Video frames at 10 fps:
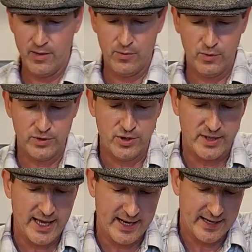Once you
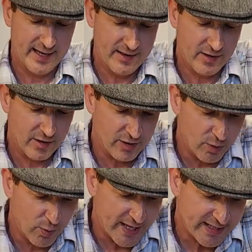get in there a little
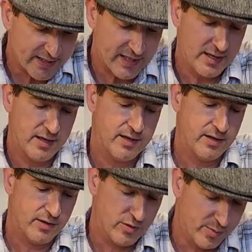ways,
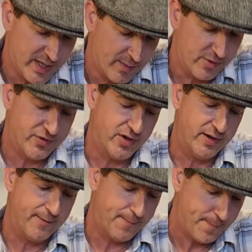you'll be able to
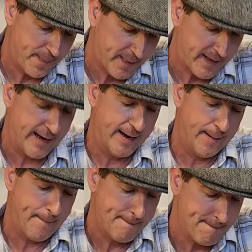kind of
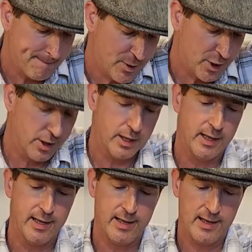pull
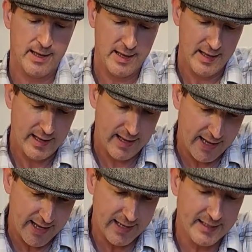
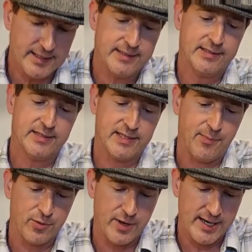and
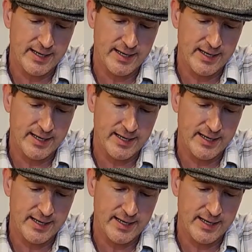separate